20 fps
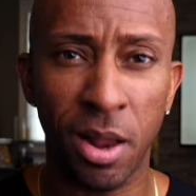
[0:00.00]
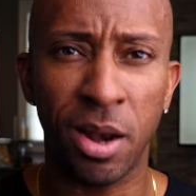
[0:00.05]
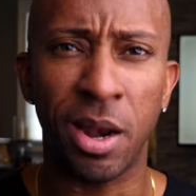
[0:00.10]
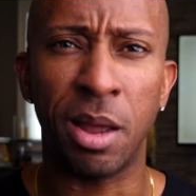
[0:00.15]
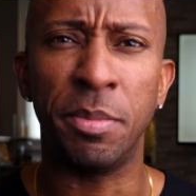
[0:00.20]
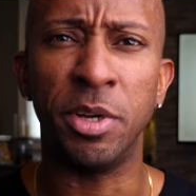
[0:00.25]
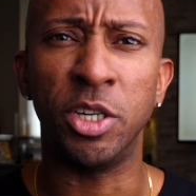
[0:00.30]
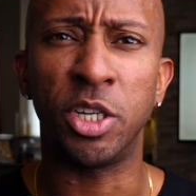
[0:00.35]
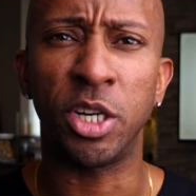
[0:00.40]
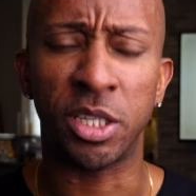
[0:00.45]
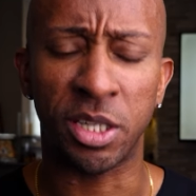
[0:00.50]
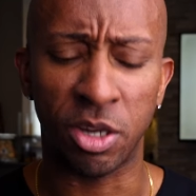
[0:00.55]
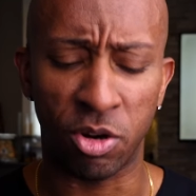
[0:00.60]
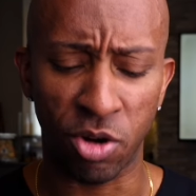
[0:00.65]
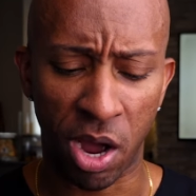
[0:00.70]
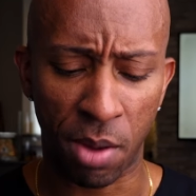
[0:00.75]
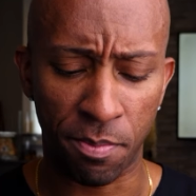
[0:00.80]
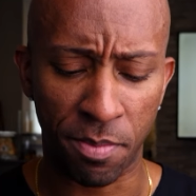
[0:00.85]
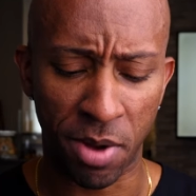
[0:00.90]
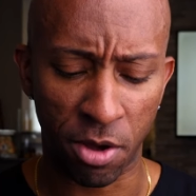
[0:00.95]
Let me just
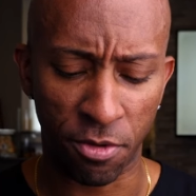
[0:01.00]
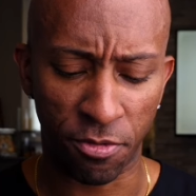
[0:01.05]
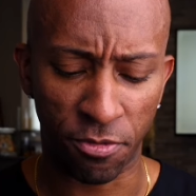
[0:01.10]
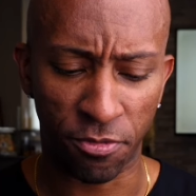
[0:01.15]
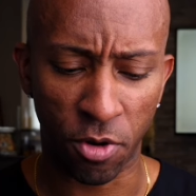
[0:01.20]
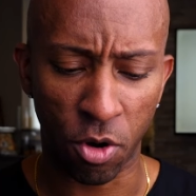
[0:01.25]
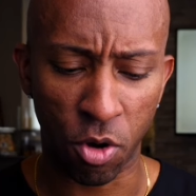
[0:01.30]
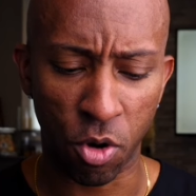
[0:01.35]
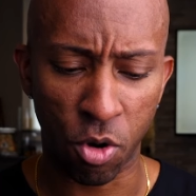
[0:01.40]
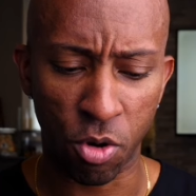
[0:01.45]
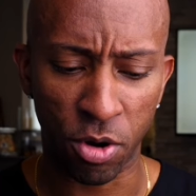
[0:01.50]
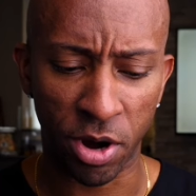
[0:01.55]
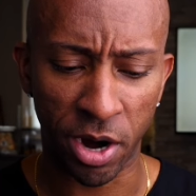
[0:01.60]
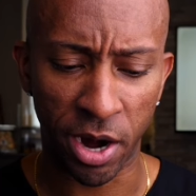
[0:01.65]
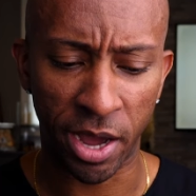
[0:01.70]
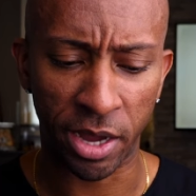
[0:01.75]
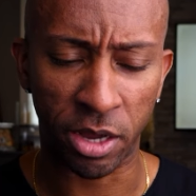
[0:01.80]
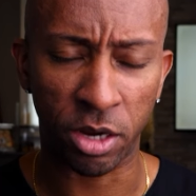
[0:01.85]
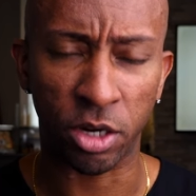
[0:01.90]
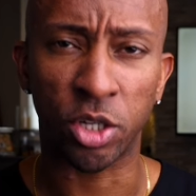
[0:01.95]
grab my phone
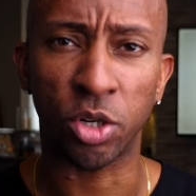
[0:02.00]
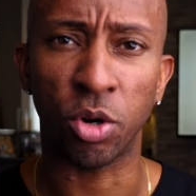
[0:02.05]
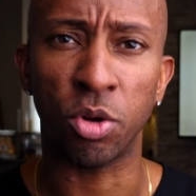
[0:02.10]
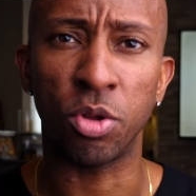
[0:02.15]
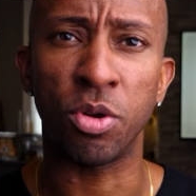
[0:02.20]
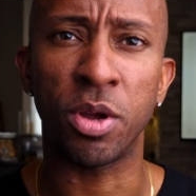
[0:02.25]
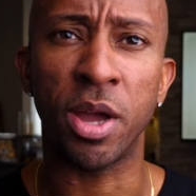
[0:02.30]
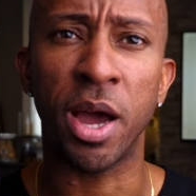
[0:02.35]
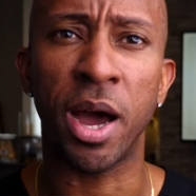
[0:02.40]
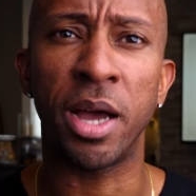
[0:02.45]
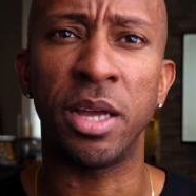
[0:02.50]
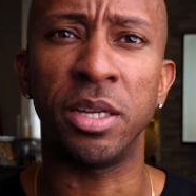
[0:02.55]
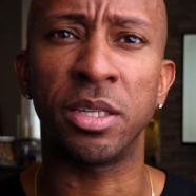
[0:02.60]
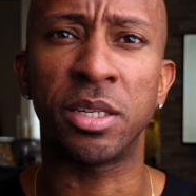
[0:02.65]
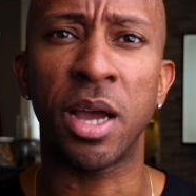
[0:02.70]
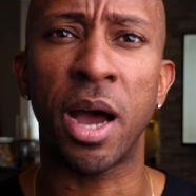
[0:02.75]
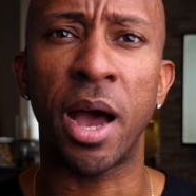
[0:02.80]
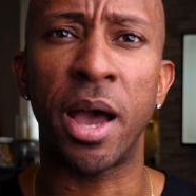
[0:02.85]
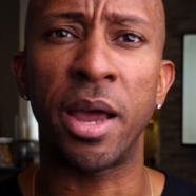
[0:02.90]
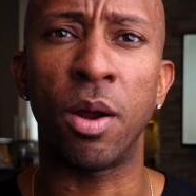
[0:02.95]
and I can show you
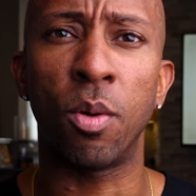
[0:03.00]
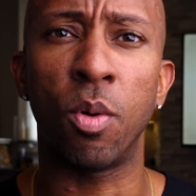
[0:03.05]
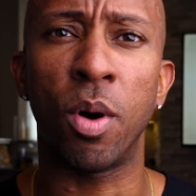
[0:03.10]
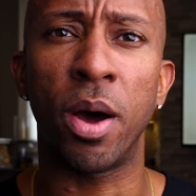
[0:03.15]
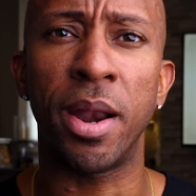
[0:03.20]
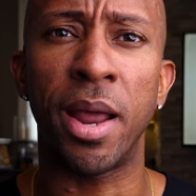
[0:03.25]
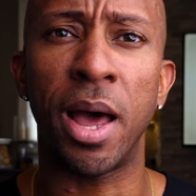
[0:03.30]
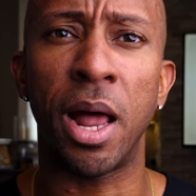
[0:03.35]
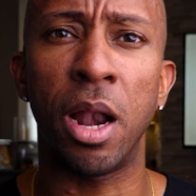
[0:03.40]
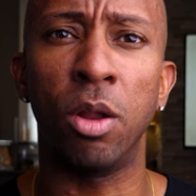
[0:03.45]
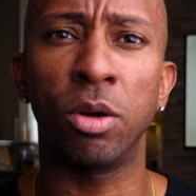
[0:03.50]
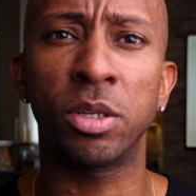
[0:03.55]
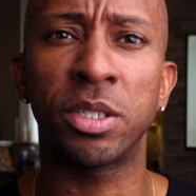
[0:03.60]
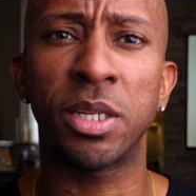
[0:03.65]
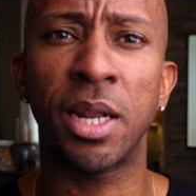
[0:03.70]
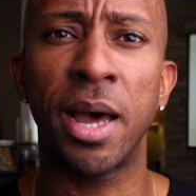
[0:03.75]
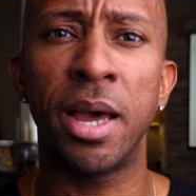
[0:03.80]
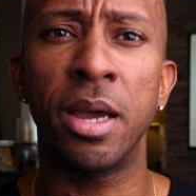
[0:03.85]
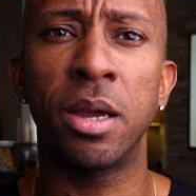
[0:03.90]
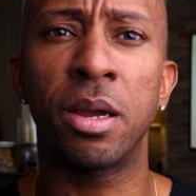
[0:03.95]
guys kind of what that
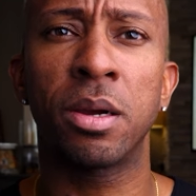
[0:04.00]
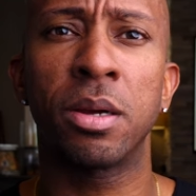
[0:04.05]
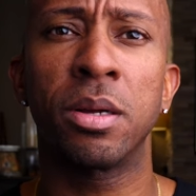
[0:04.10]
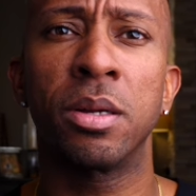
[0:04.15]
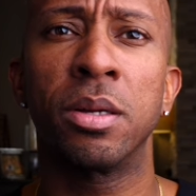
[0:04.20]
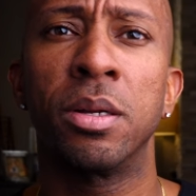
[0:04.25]
looks like.